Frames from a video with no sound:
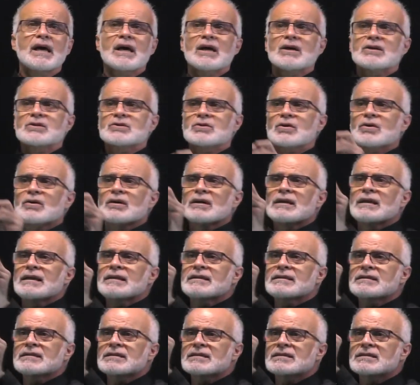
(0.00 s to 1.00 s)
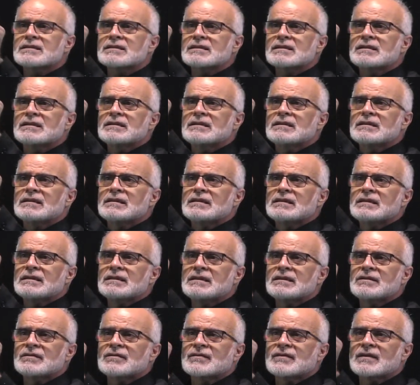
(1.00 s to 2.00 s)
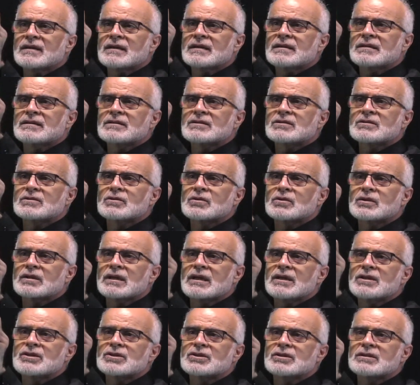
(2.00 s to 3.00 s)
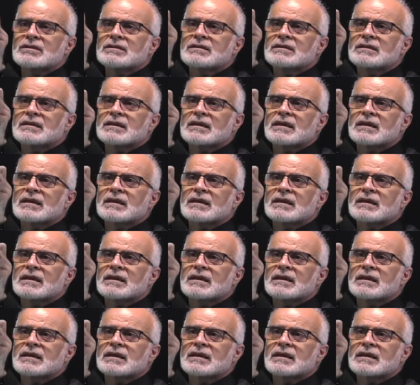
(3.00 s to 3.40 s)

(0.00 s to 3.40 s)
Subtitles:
So let us define this notation.